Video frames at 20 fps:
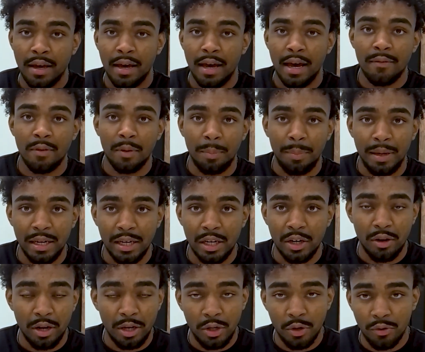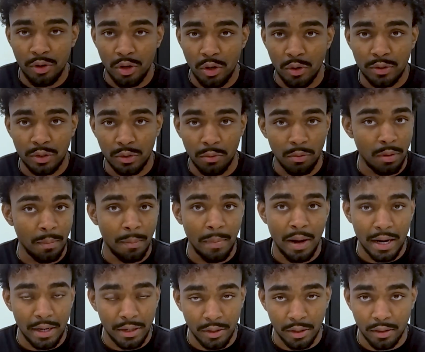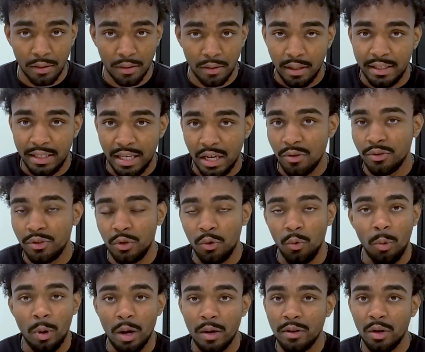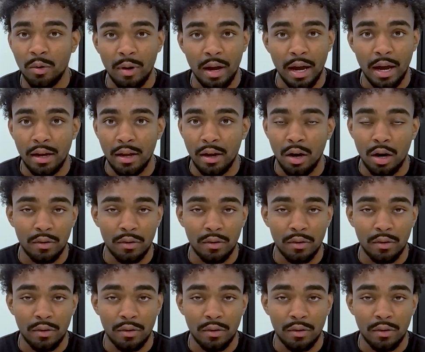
Have a pinger in your notes, a reminder that tells you where they're at.